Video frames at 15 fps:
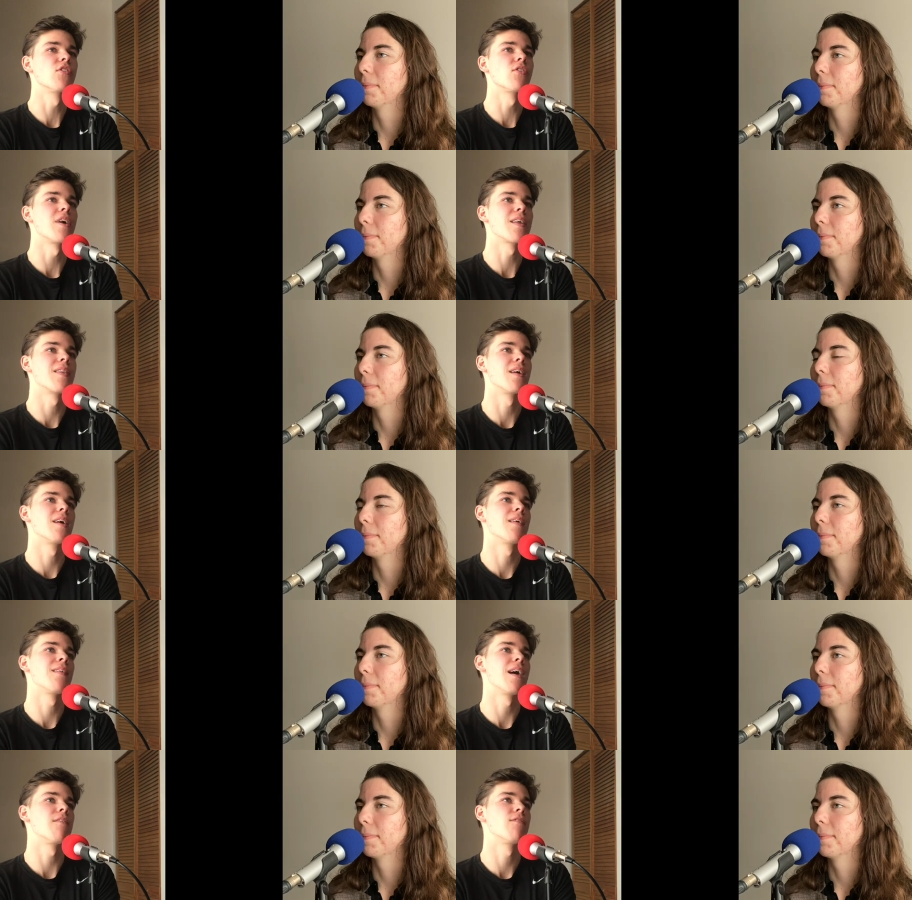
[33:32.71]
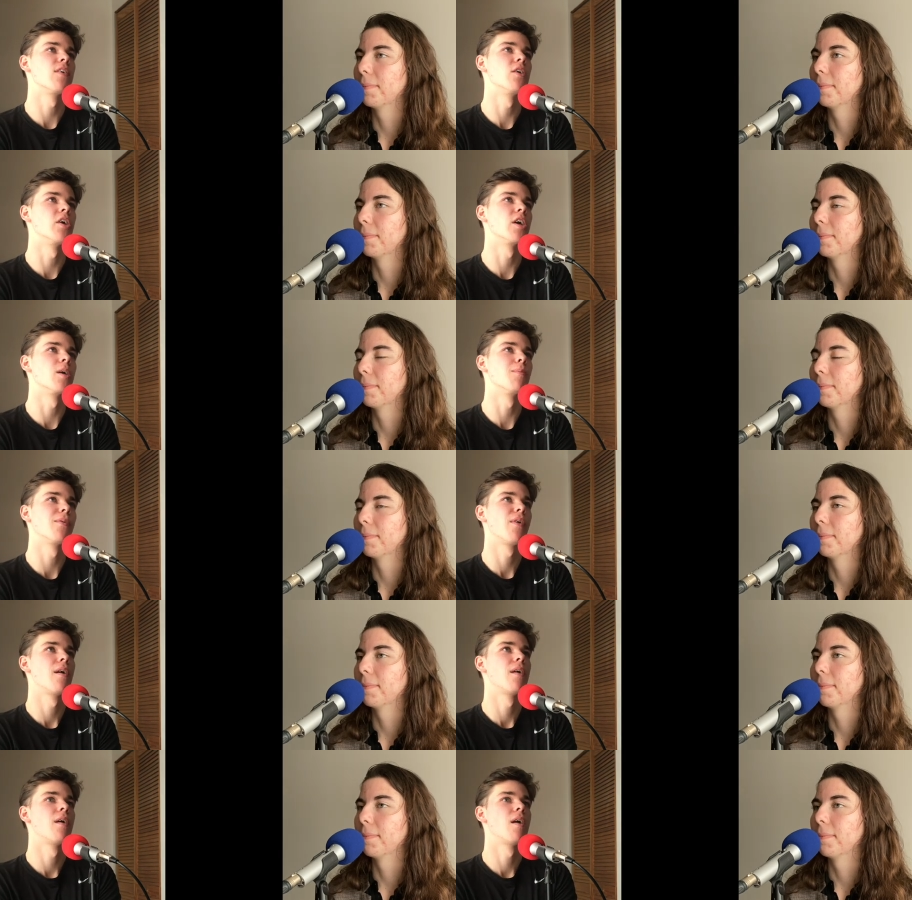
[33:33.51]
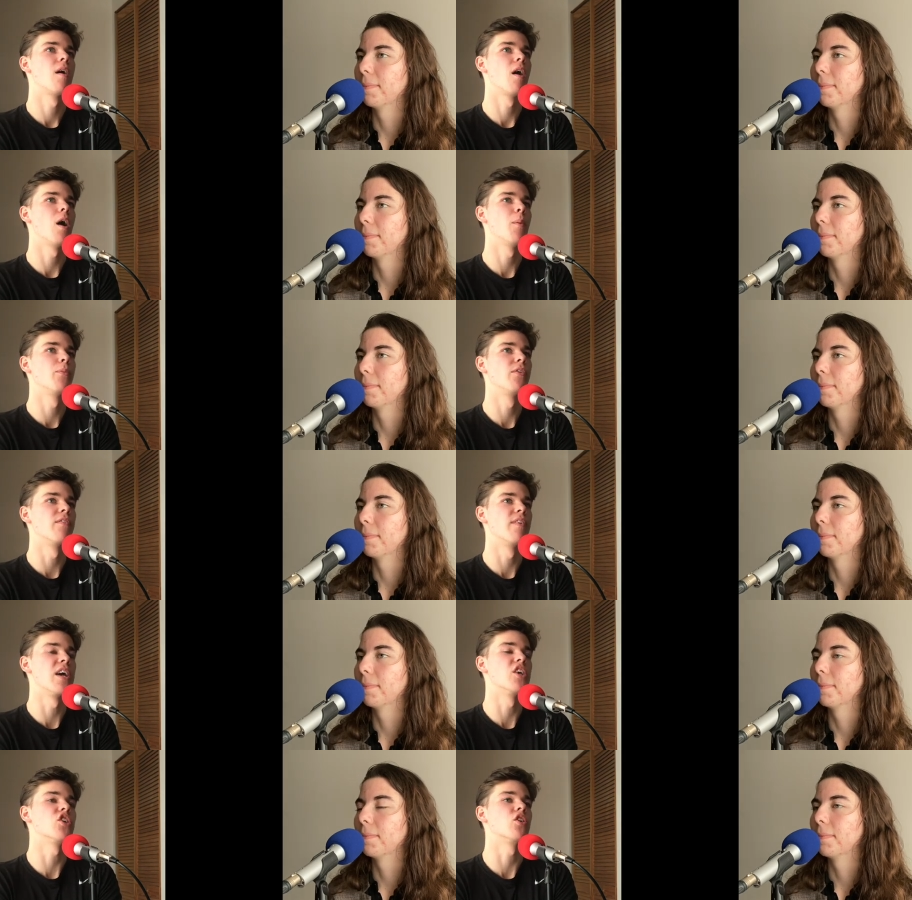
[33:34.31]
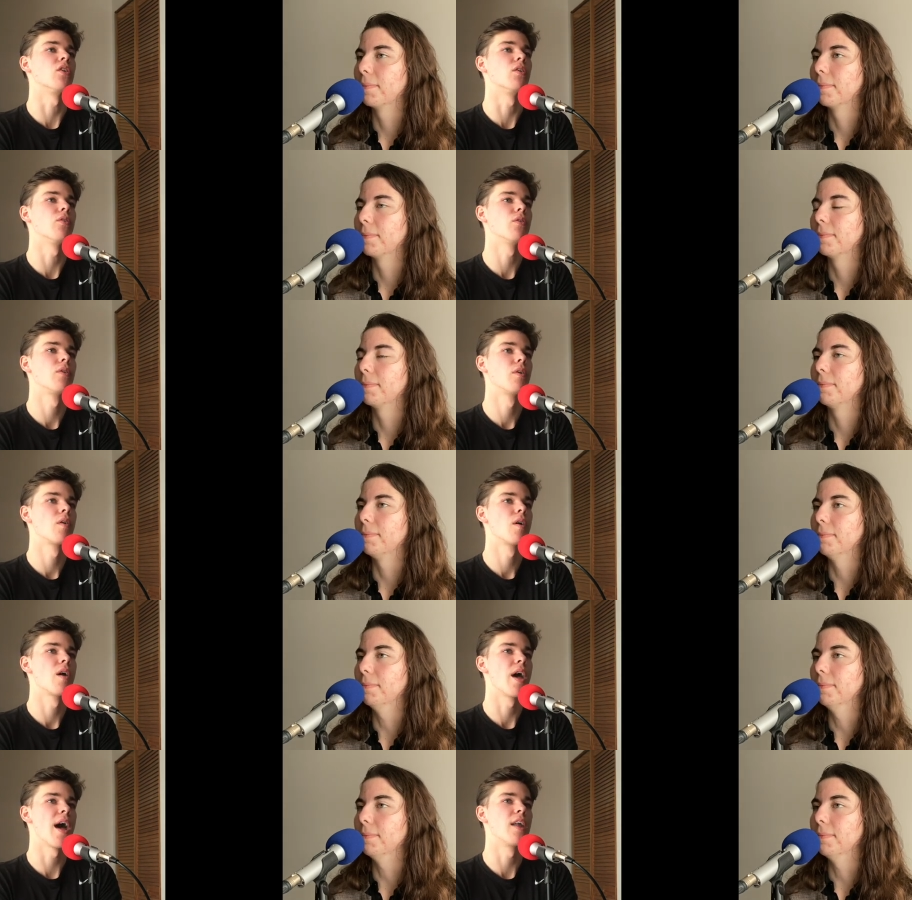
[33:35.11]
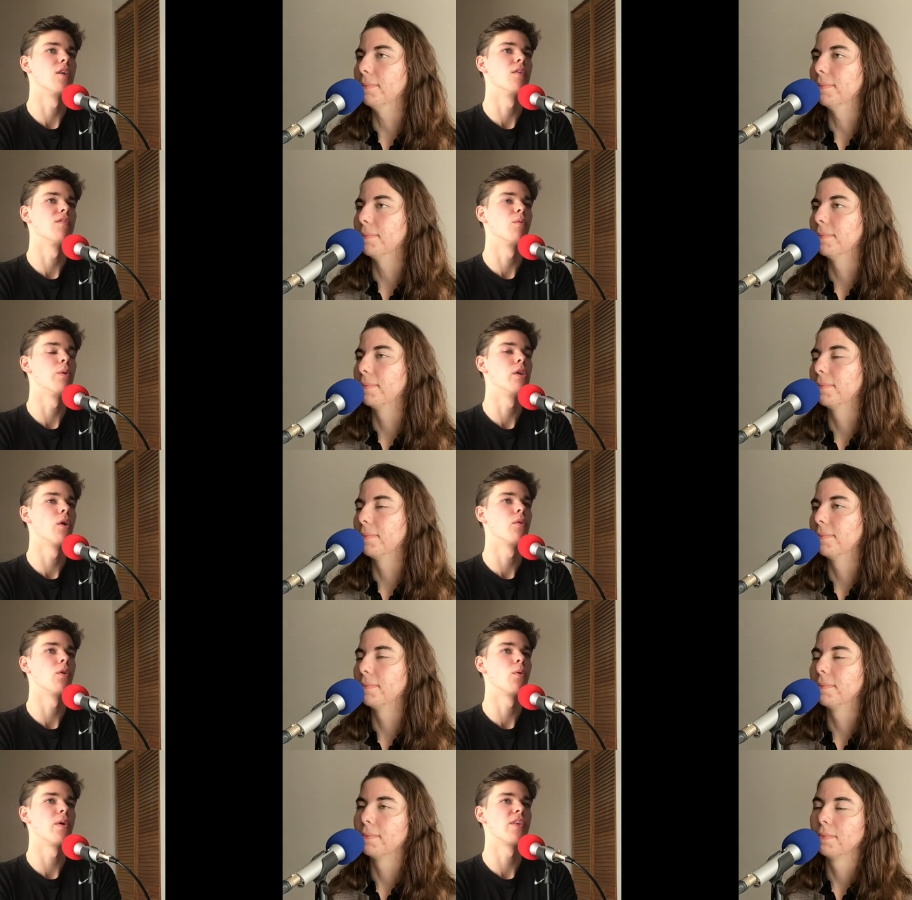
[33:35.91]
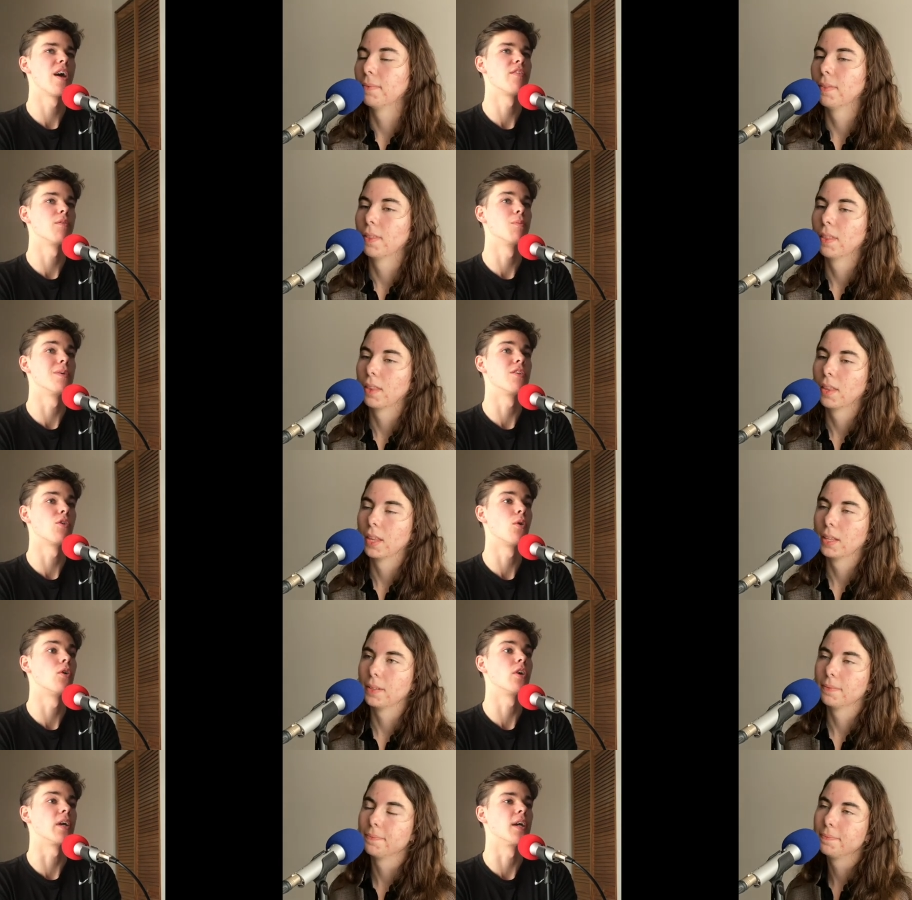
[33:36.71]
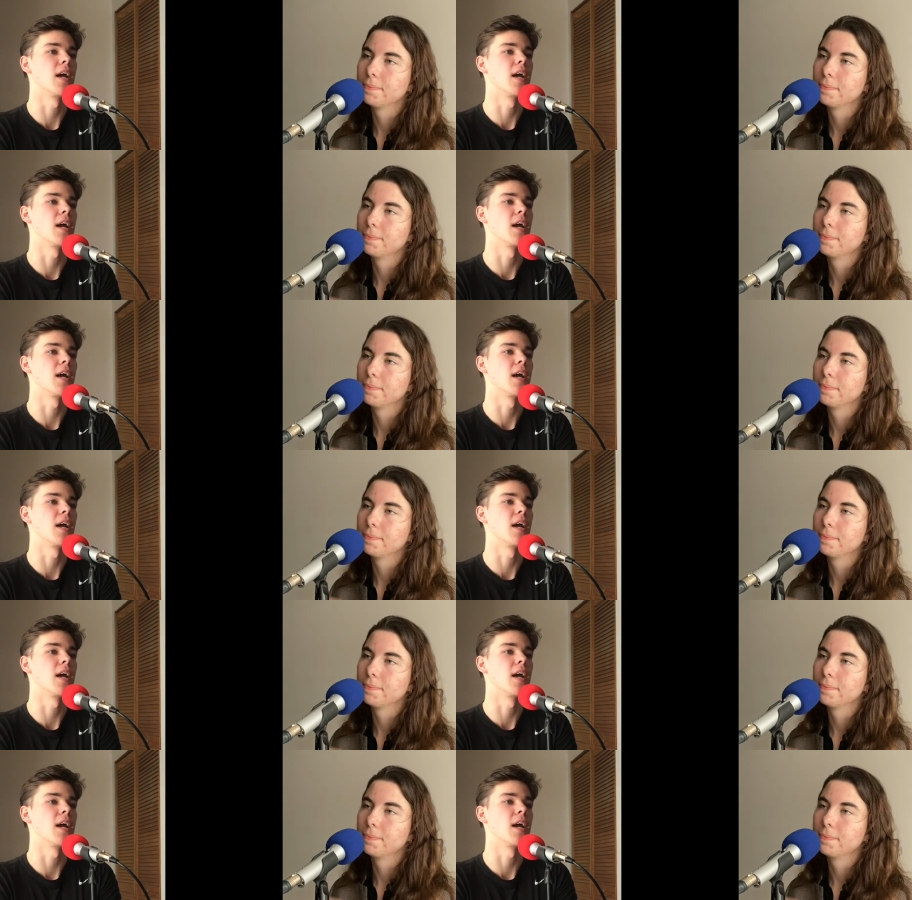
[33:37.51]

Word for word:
Speaker 1: like that feeling of observation mm. and of we don't always have to be talking.